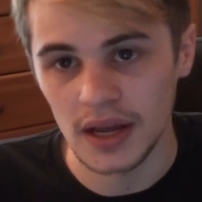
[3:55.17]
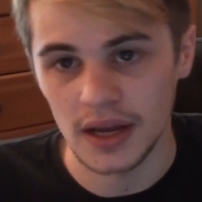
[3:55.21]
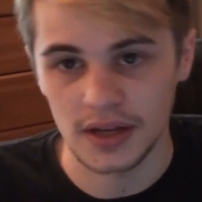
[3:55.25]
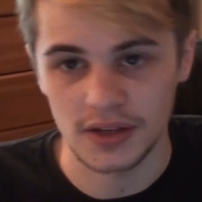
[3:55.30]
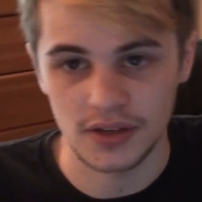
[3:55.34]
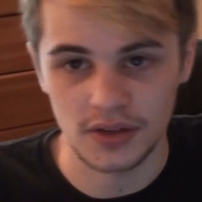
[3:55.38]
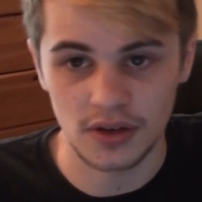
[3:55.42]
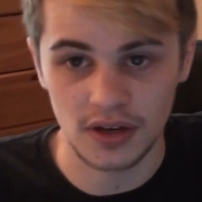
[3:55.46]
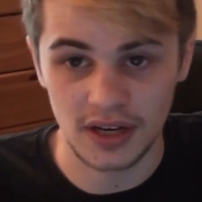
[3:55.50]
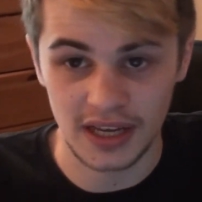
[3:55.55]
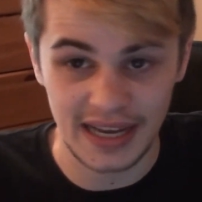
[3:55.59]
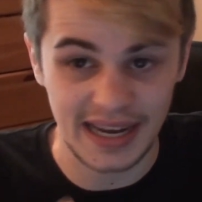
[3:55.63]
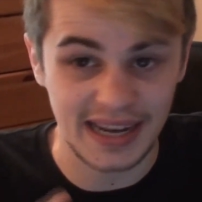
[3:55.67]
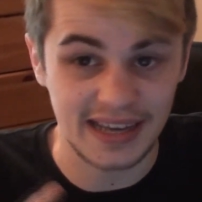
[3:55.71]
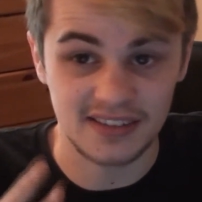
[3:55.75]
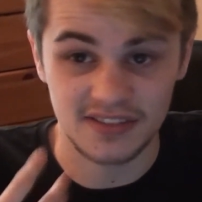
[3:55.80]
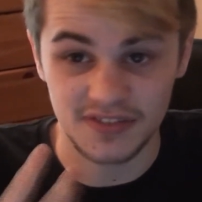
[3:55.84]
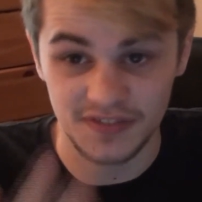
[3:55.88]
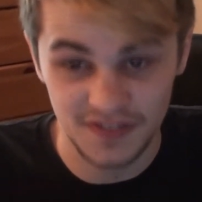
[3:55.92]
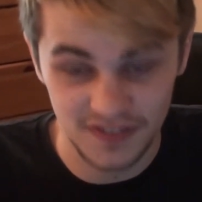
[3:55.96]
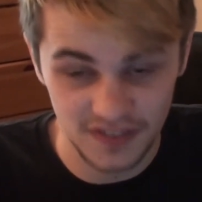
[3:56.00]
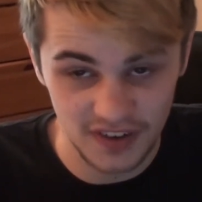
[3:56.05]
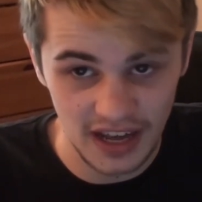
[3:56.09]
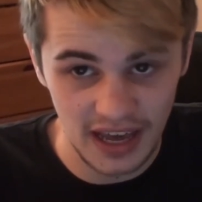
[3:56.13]
and you've got to
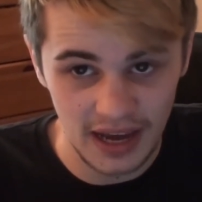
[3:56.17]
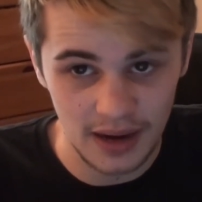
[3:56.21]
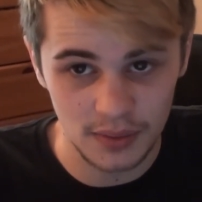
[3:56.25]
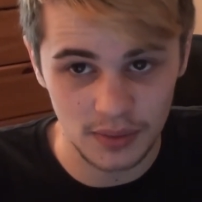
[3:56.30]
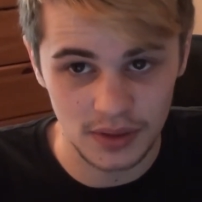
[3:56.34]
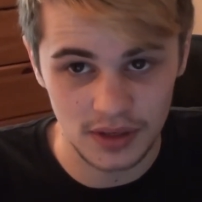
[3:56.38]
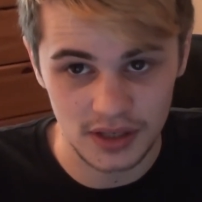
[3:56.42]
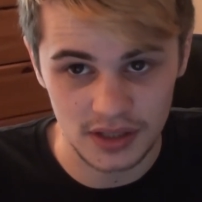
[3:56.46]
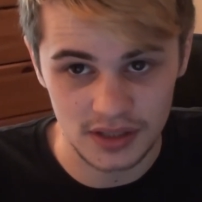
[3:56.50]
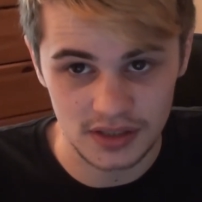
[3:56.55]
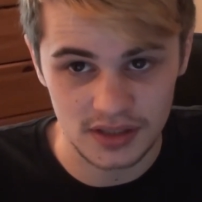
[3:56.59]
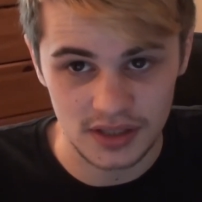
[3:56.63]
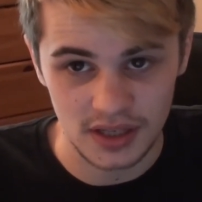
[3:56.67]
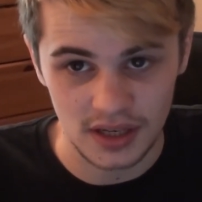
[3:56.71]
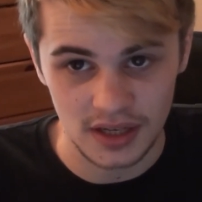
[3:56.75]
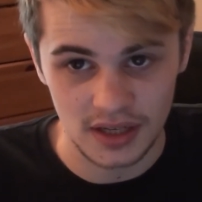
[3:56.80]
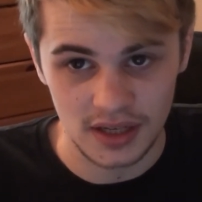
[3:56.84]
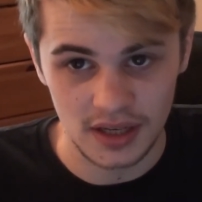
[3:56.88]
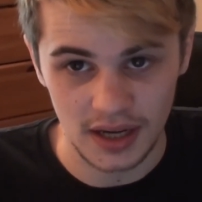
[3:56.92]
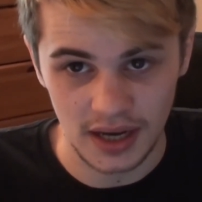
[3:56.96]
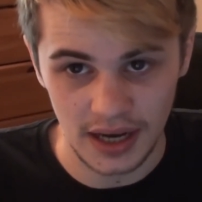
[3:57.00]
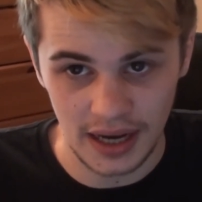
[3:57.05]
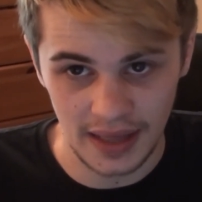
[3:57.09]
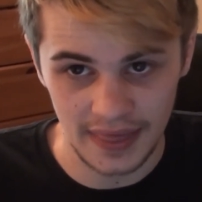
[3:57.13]
collect flowers
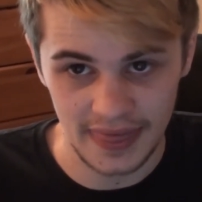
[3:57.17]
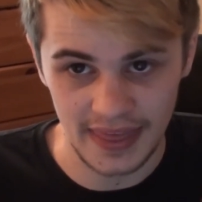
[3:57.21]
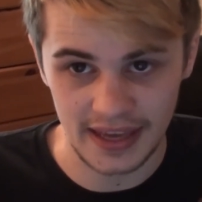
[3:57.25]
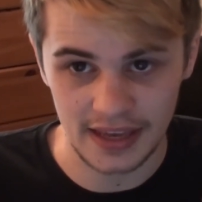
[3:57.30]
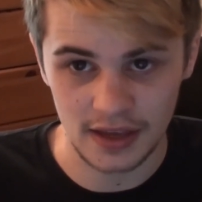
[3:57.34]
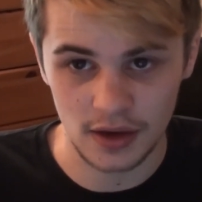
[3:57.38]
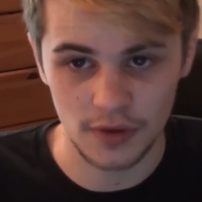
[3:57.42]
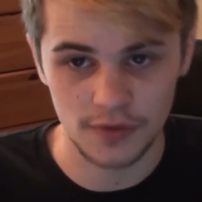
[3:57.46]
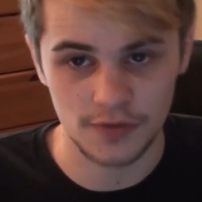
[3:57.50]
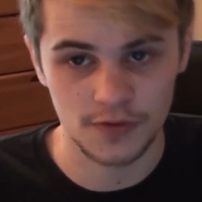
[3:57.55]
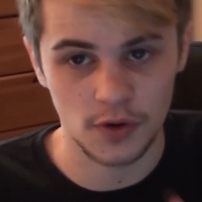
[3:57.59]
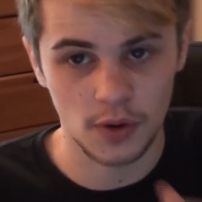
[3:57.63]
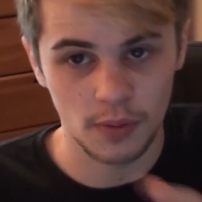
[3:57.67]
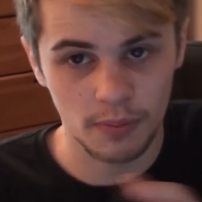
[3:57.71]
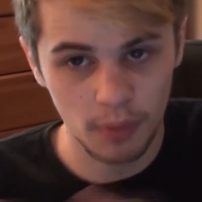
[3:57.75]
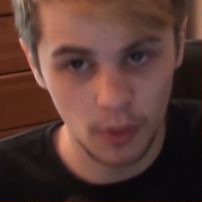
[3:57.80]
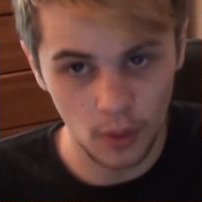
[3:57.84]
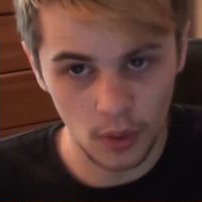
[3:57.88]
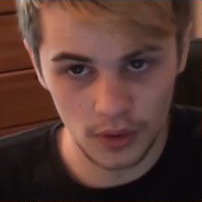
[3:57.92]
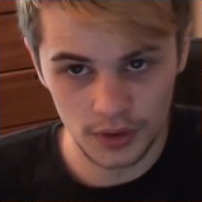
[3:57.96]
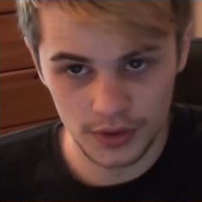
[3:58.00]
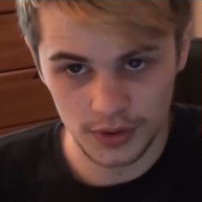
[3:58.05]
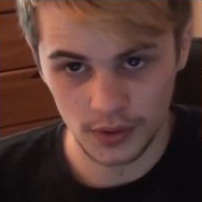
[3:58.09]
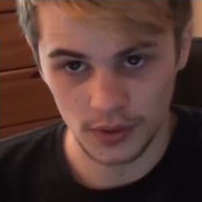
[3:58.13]
and then go through a
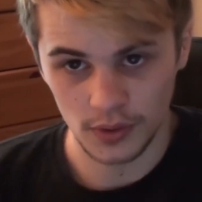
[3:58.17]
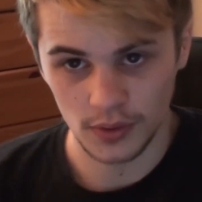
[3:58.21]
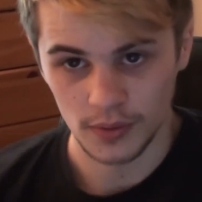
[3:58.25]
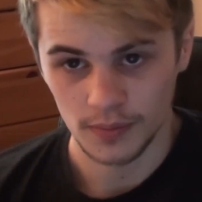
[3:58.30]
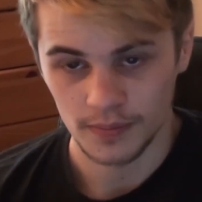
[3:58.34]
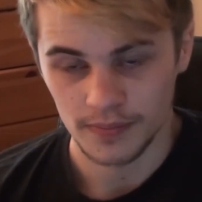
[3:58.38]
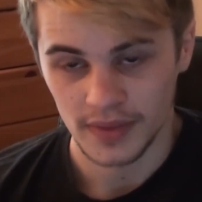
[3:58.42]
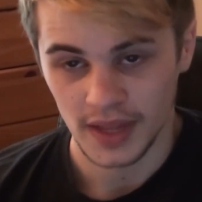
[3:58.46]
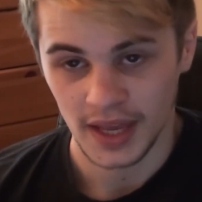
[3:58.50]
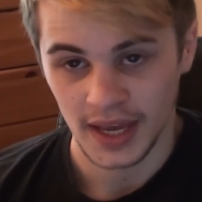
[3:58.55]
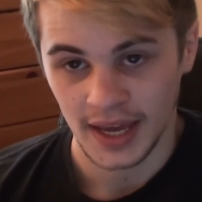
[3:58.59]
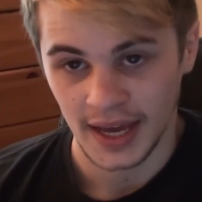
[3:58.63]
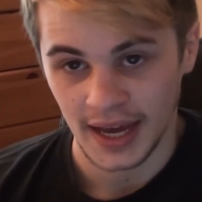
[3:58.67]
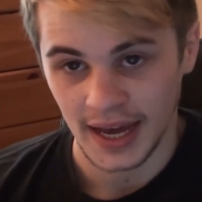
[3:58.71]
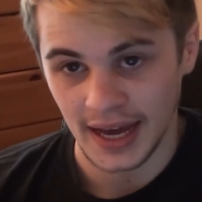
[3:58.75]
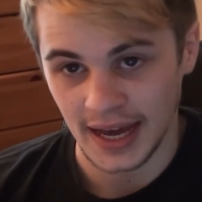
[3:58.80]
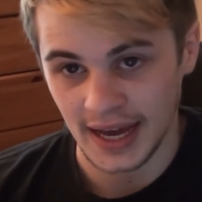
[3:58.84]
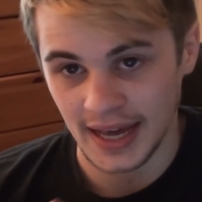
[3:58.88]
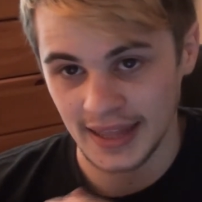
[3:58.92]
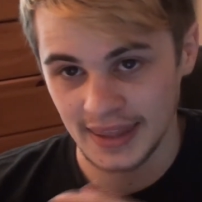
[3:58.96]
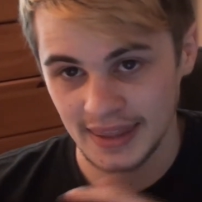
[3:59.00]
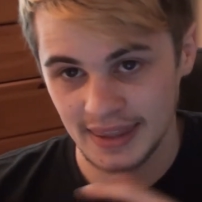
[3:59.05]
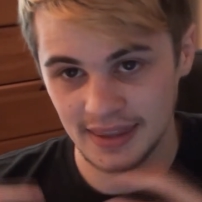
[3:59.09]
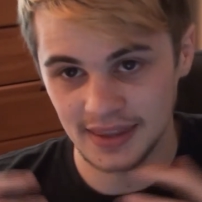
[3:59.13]
portal,
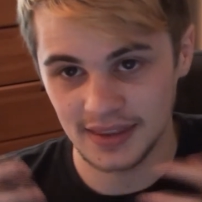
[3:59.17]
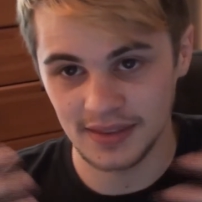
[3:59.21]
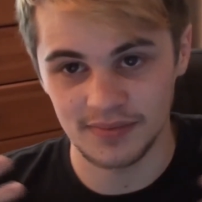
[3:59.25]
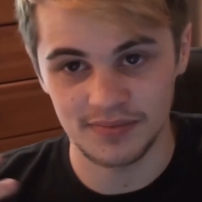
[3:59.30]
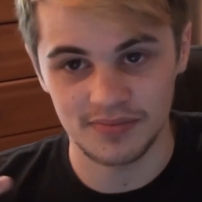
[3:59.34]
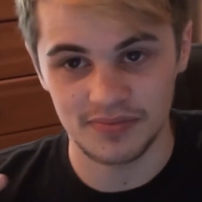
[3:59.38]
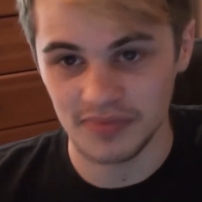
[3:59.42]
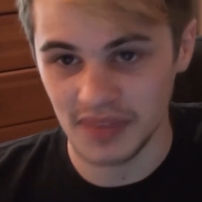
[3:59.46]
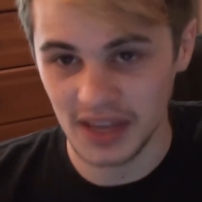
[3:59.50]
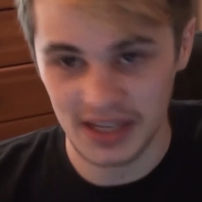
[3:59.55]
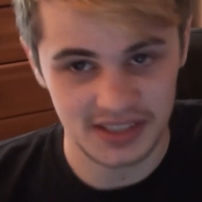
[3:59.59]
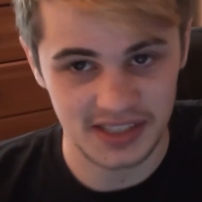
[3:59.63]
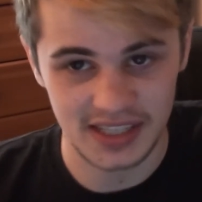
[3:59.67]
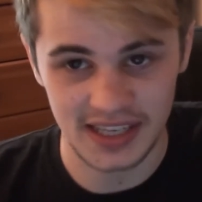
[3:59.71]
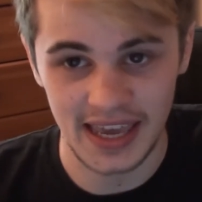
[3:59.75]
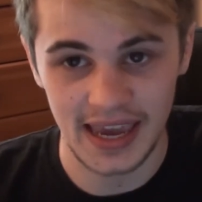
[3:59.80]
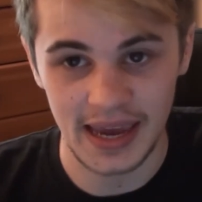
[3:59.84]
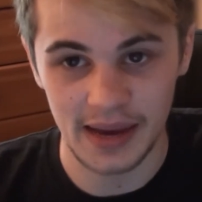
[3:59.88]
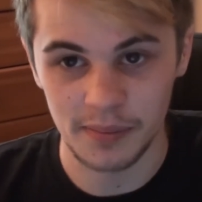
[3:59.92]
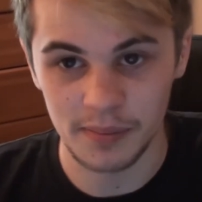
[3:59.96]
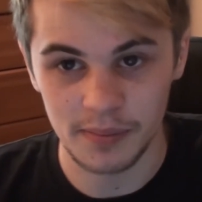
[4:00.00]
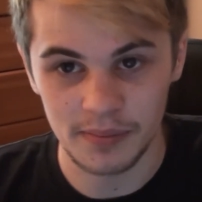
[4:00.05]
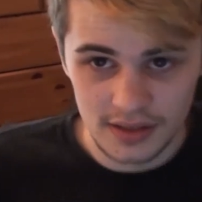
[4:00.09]
and that's the game.